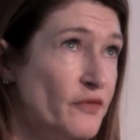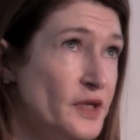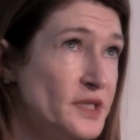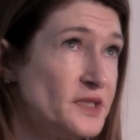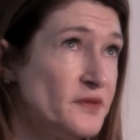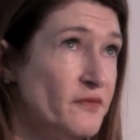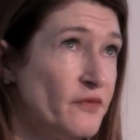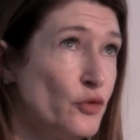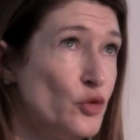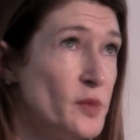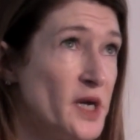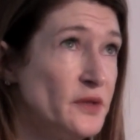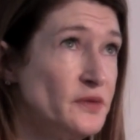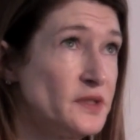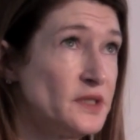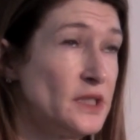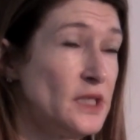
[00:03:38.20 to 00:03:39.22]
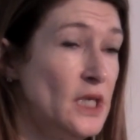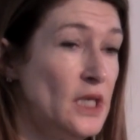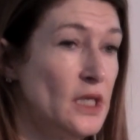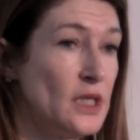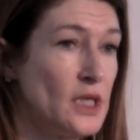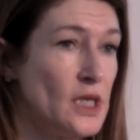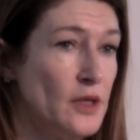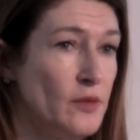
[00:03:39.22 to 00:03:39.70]
First and foremost,
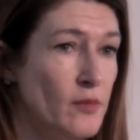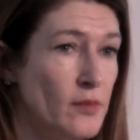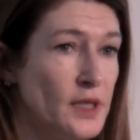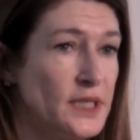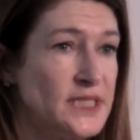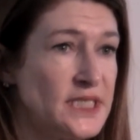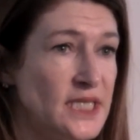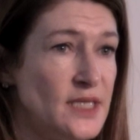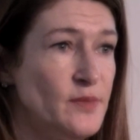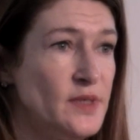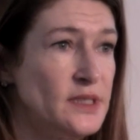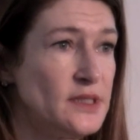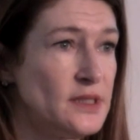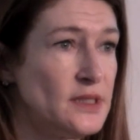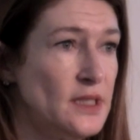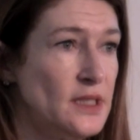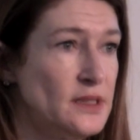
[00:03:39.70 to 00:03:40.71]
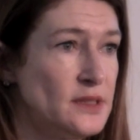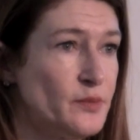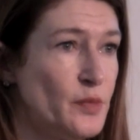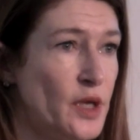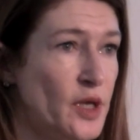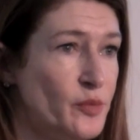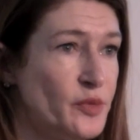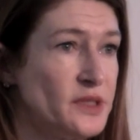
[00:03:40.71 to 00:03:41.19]
my team's
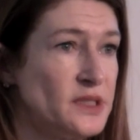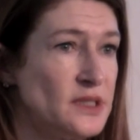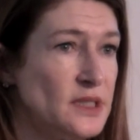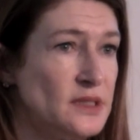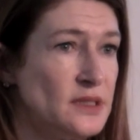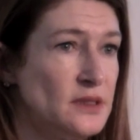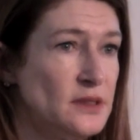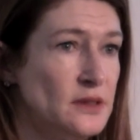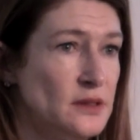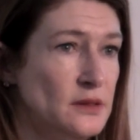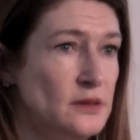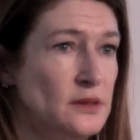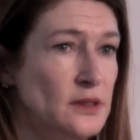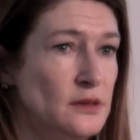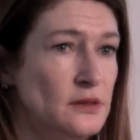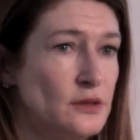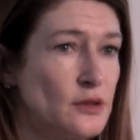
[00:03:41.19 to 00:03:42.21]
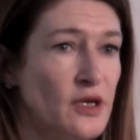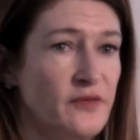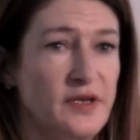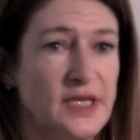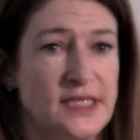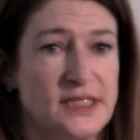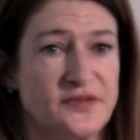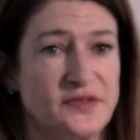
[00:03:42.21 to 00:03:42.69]
purpose is to
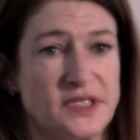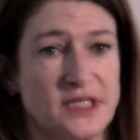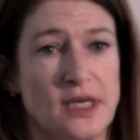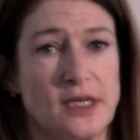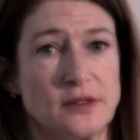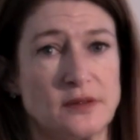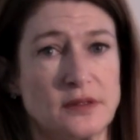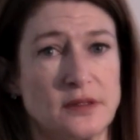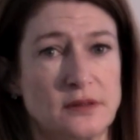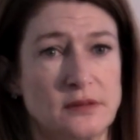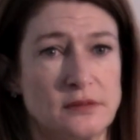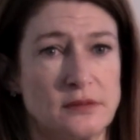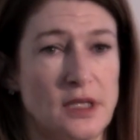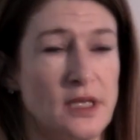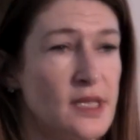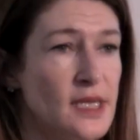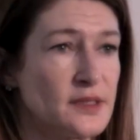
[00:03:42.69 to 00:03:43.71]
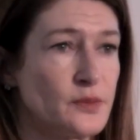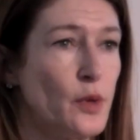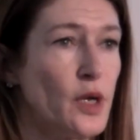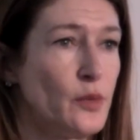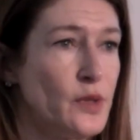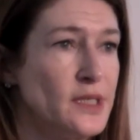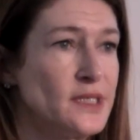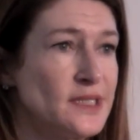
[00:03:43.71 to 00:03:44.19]
drive leads for sales, right? That's
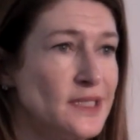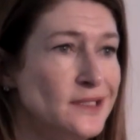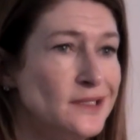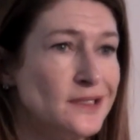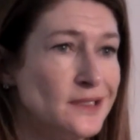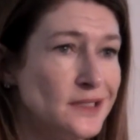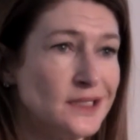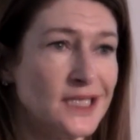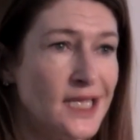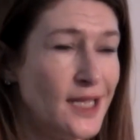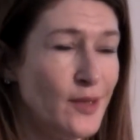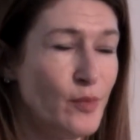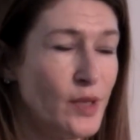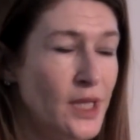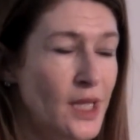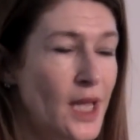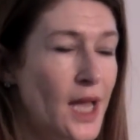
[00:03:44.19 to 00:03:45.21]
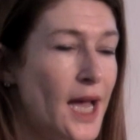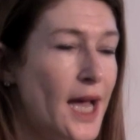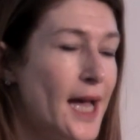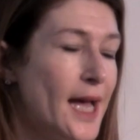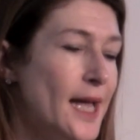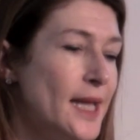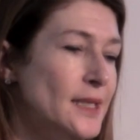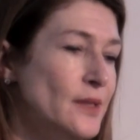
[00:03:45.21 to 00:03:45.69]
why we exist as a team.
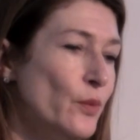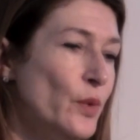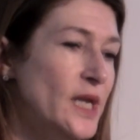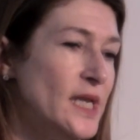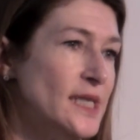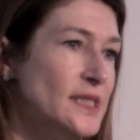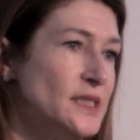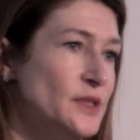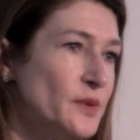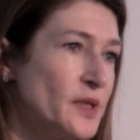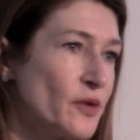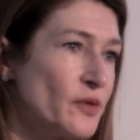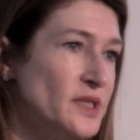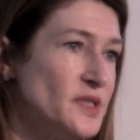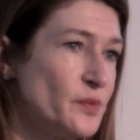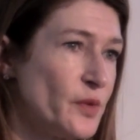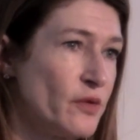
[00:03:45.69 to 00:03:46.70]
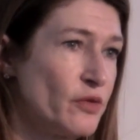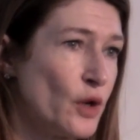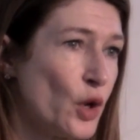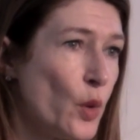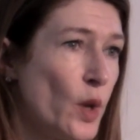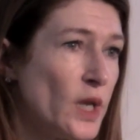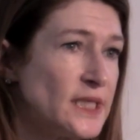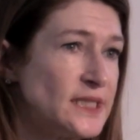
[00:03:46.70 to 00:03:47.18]
And we needed to increase both
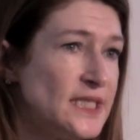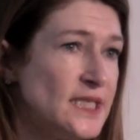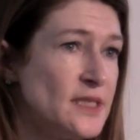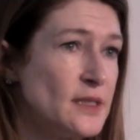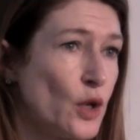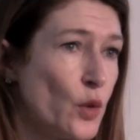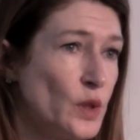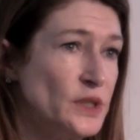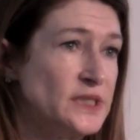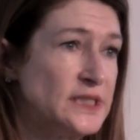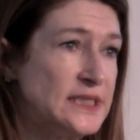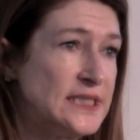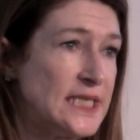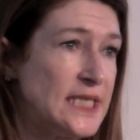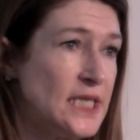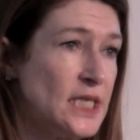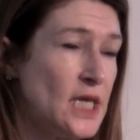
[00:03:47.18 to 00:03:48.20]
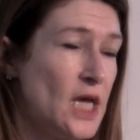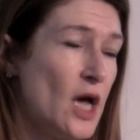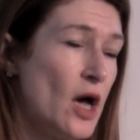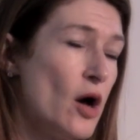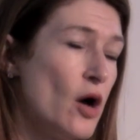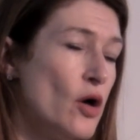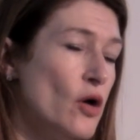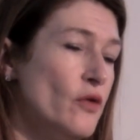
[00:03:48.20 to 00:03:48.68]
the quality and the quantity
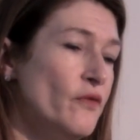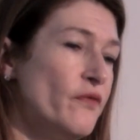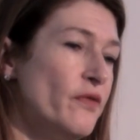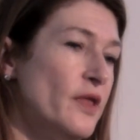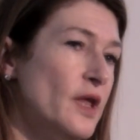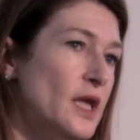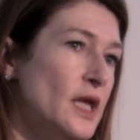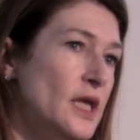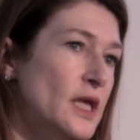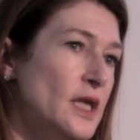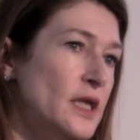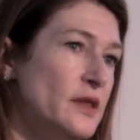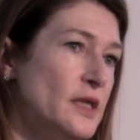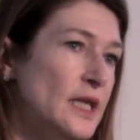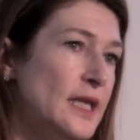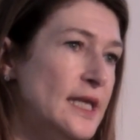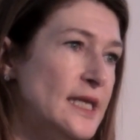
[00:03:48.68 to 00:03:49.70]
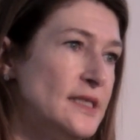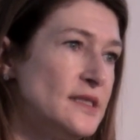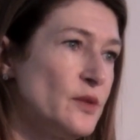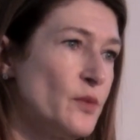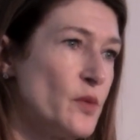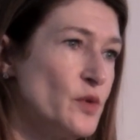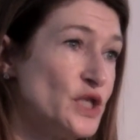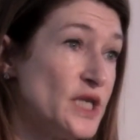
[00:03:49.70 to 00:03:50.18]
of the
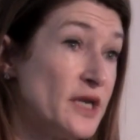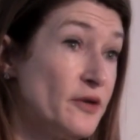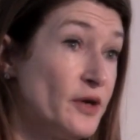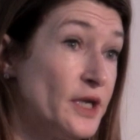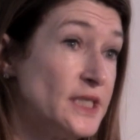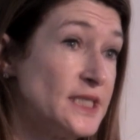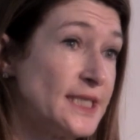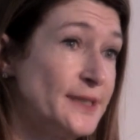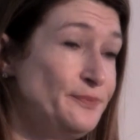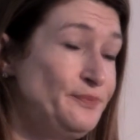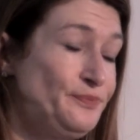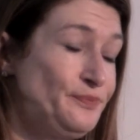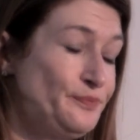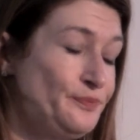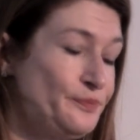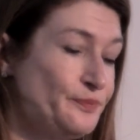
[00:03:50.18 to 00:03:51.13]
leads that we were generating.